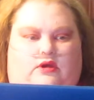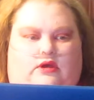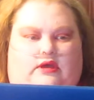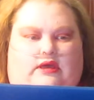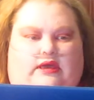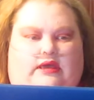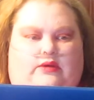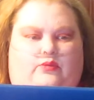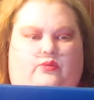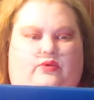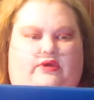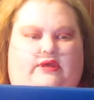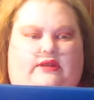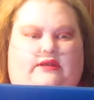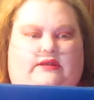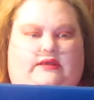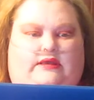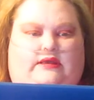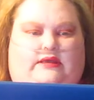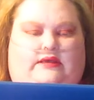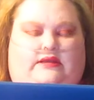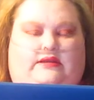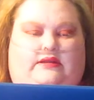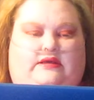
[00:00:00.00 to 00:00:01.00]
He went
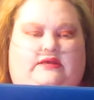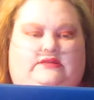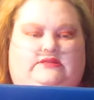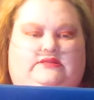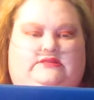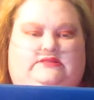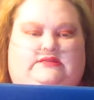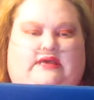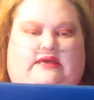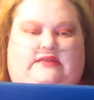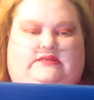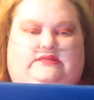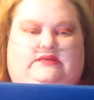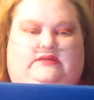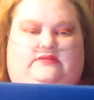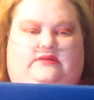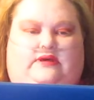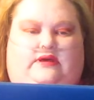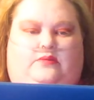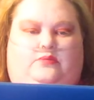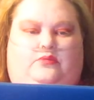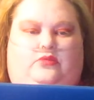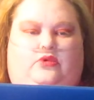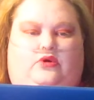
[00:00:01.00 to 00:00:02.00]
in and said to
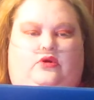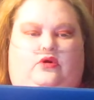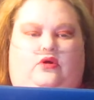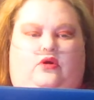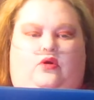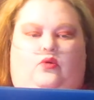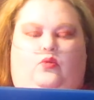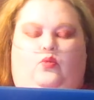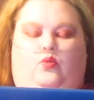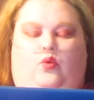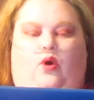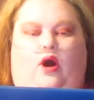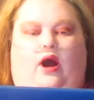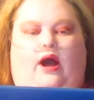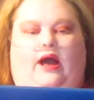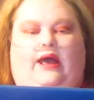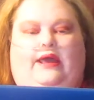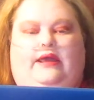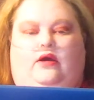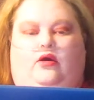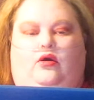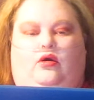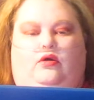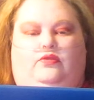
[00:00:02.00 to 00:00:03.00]
them,
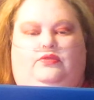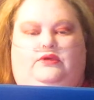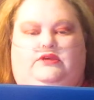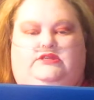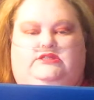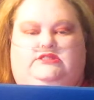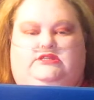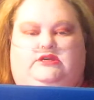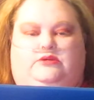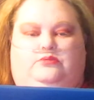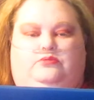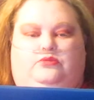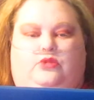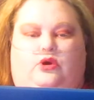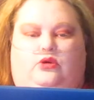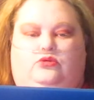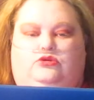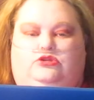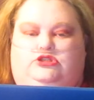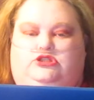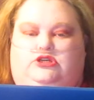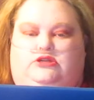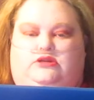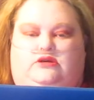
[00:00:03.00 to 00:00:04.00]
Why all this
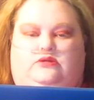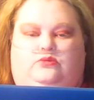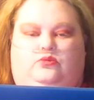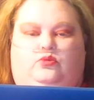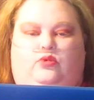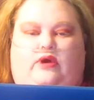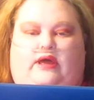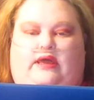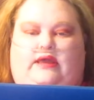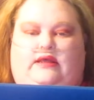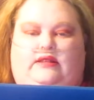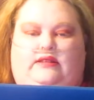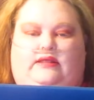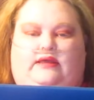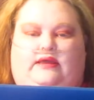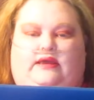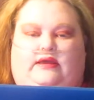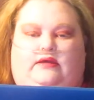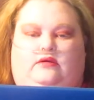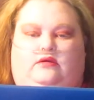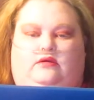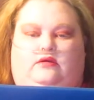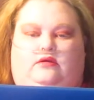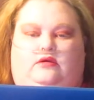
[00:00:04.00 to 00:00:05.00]
commotion and wailing?
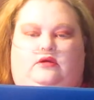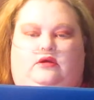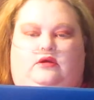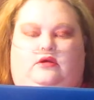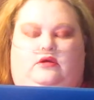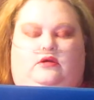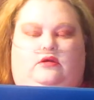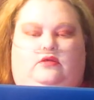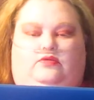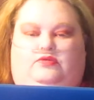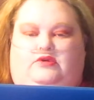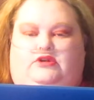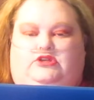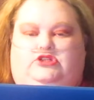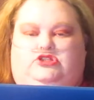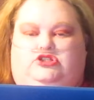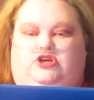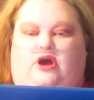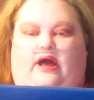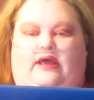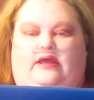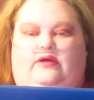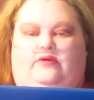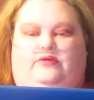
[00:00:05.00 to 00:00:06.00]
The
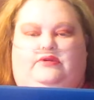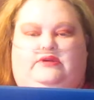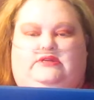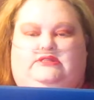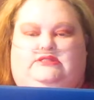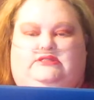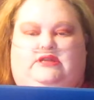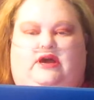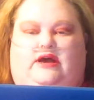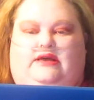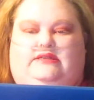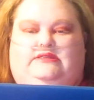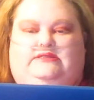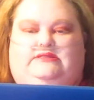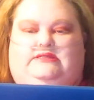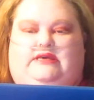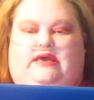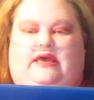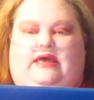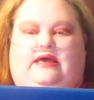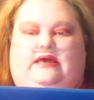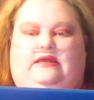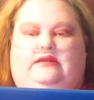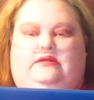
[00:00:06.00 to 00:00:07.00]
child is not
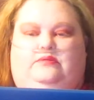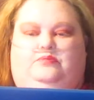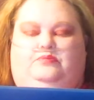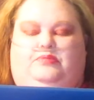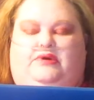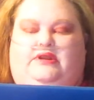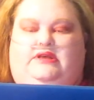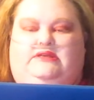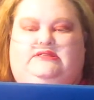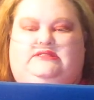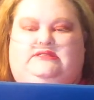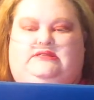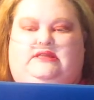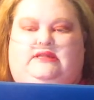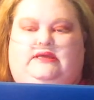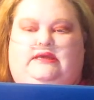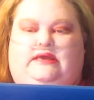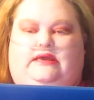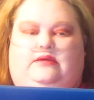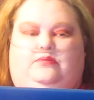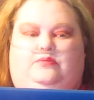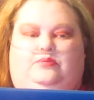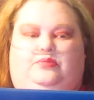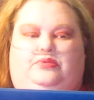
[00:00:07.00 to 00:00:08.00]
dead, but
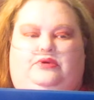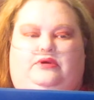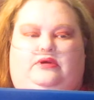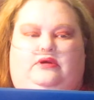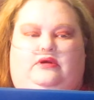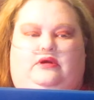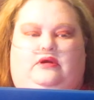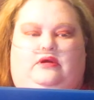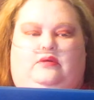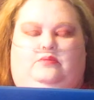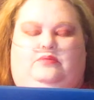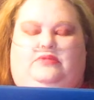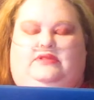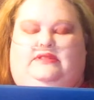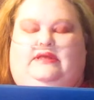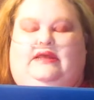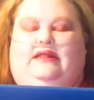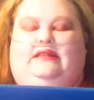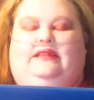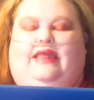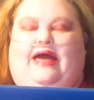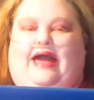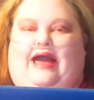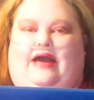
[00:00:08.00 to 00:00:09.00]
asleep. But they
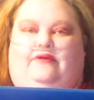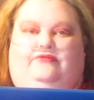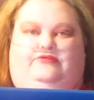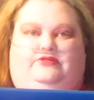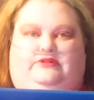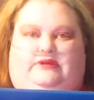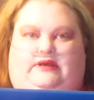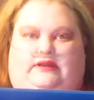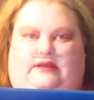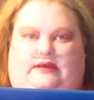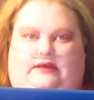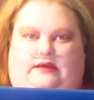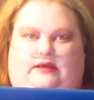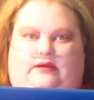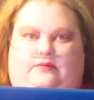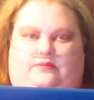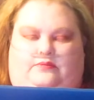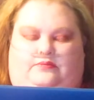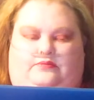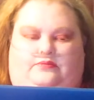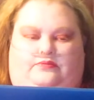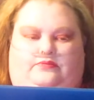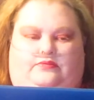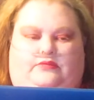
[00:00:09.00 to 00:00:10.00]
laughed at him.
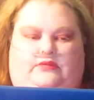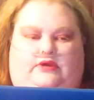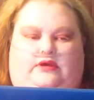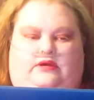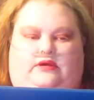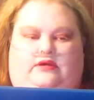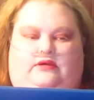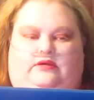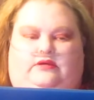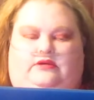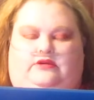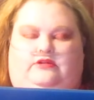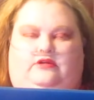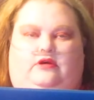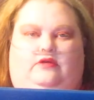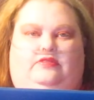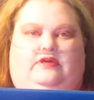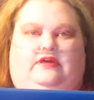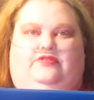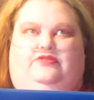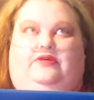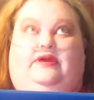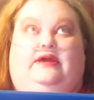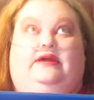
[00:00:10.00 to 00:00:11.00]
You know,
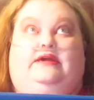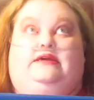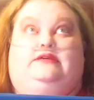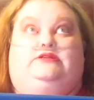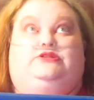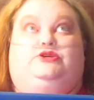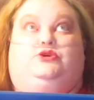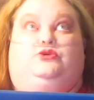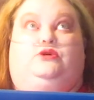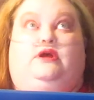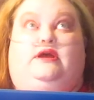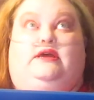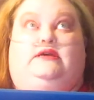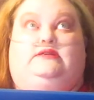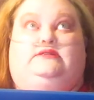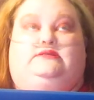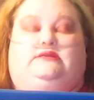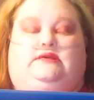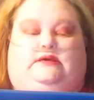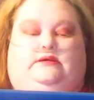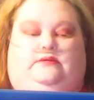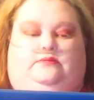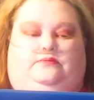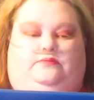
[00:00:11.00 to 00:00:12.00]
they think he's crazy.